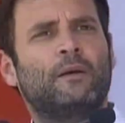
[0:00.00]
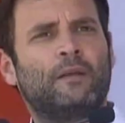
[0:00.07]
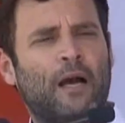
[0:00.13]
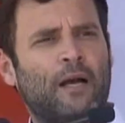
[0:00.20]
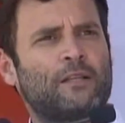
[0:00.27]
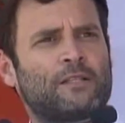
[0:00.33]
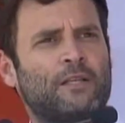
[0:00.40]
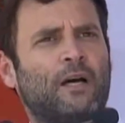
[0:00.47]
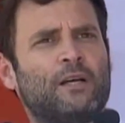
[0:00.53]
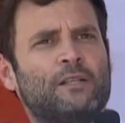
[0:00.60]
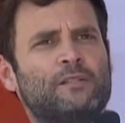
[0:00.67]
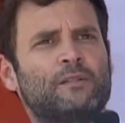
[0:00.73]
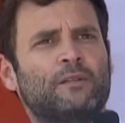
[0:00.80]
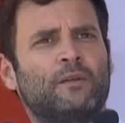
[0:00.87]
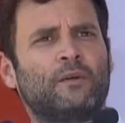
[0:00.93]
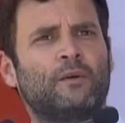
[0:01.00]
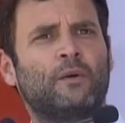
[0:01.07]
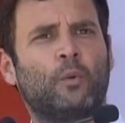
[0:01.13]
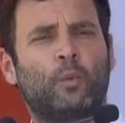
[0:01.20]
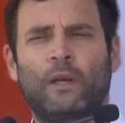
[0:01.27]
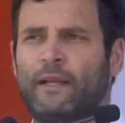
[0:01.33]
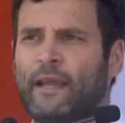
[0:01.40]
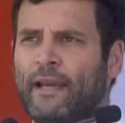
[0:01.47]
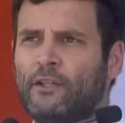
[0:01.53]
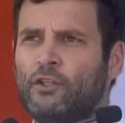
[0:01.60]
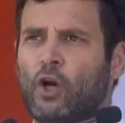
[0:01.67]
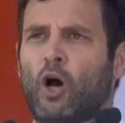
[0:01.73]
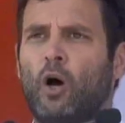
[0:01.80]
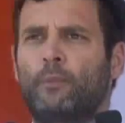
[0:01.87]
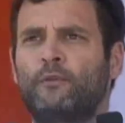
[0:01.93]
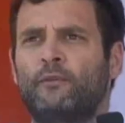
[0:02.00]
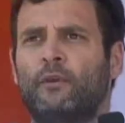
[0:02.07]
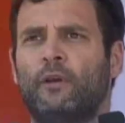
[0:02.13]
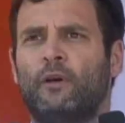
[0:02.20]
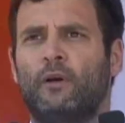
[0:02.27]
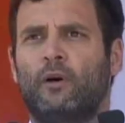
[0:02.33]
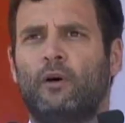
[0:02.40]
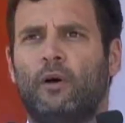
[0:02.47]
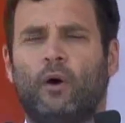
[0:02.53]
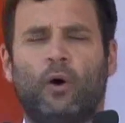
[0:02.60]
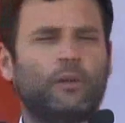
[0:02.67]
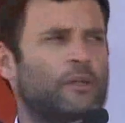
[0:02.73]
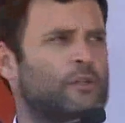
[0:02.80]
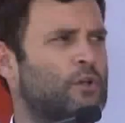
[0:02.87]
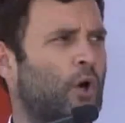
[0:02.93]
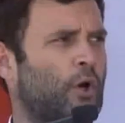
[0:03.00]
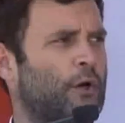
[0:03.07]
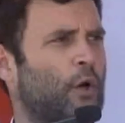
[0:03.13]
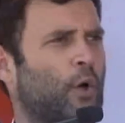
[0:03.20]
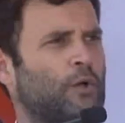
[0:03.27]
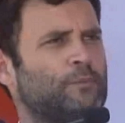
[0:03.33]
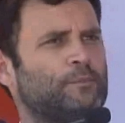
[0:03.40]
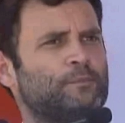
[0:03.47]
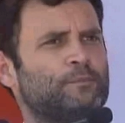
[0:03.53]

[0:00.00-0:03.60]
youngsters will get jobs on this corridor.